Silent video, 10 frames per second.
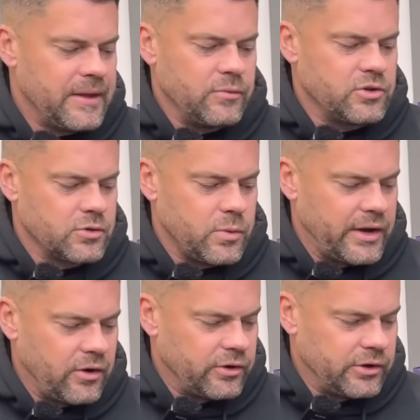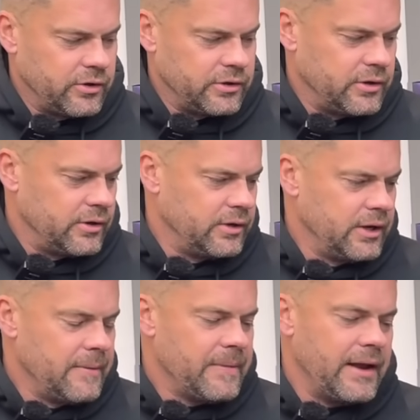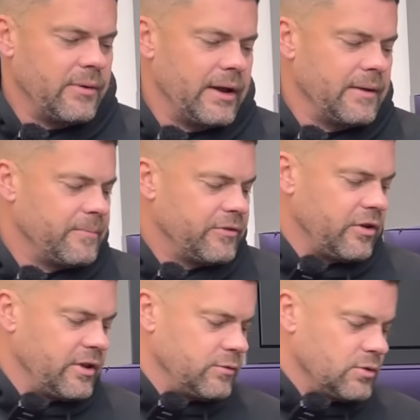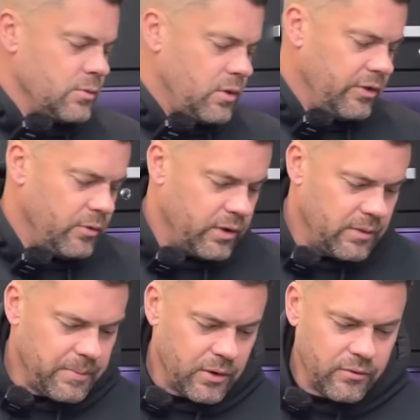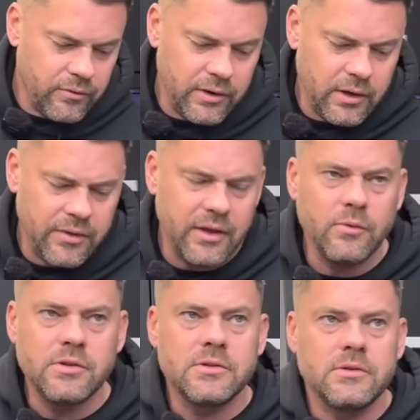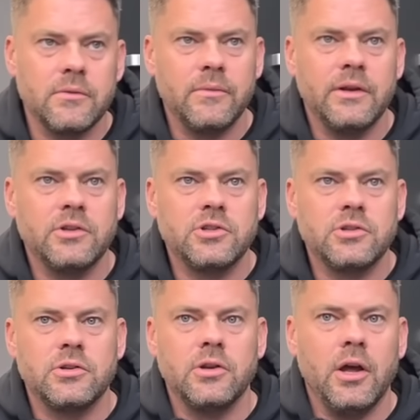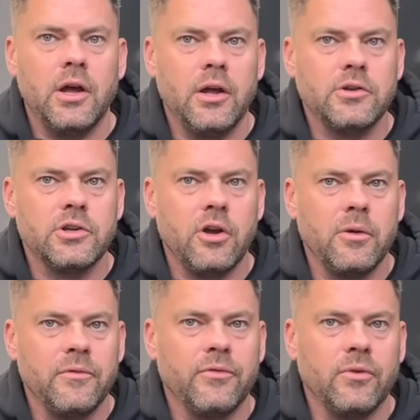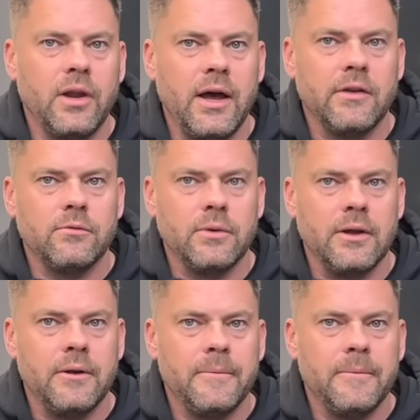It just went on and on and on. Anyway, so this was the one that we built, I think it was July before last, wasn't it?